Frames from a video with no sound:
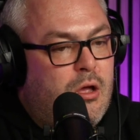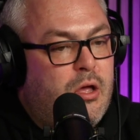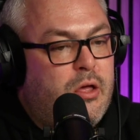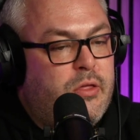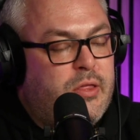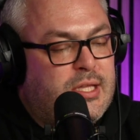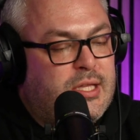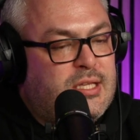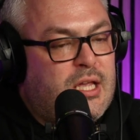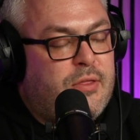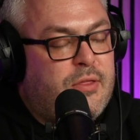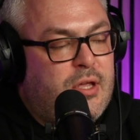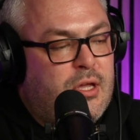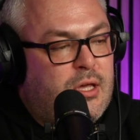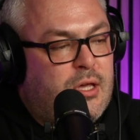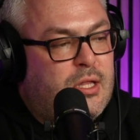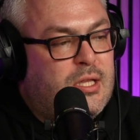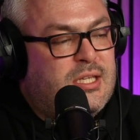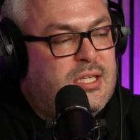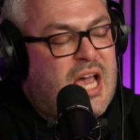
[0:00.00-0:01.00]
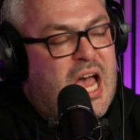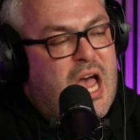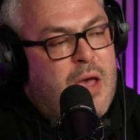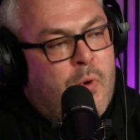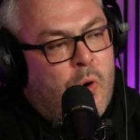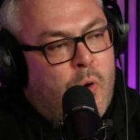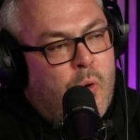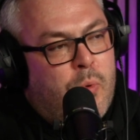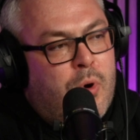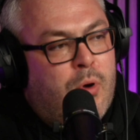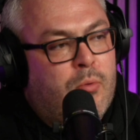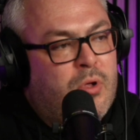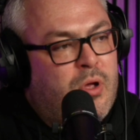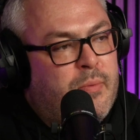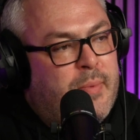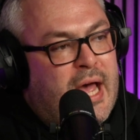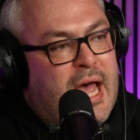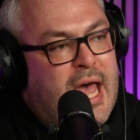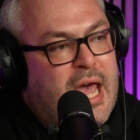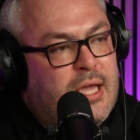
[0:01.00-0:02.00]
I think at the time I was probably
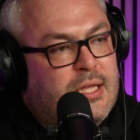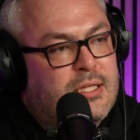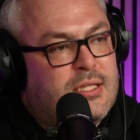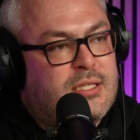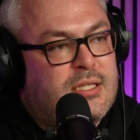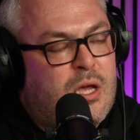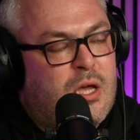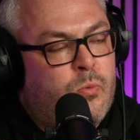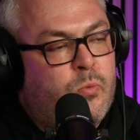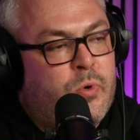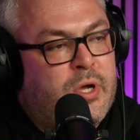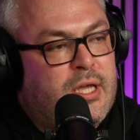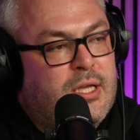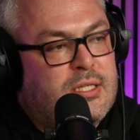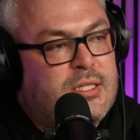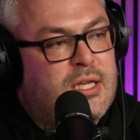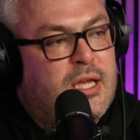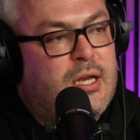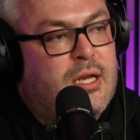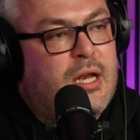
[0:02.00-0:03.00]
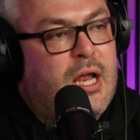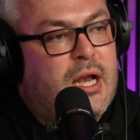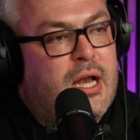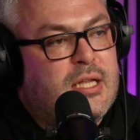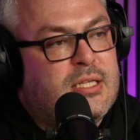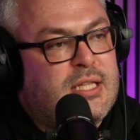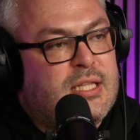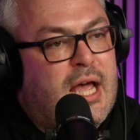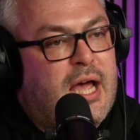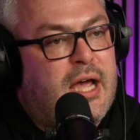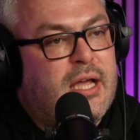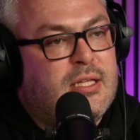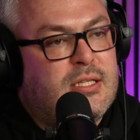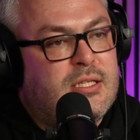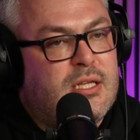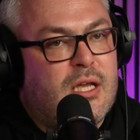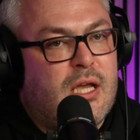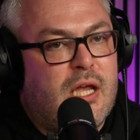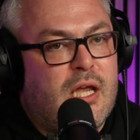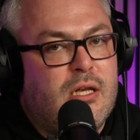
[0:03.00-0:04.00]
about 8 to 10 weeks in, and I started
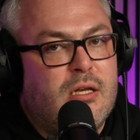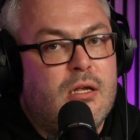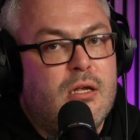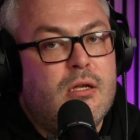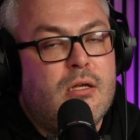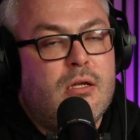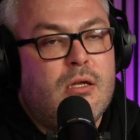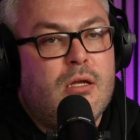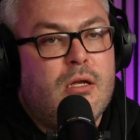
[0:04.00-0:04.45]
seeing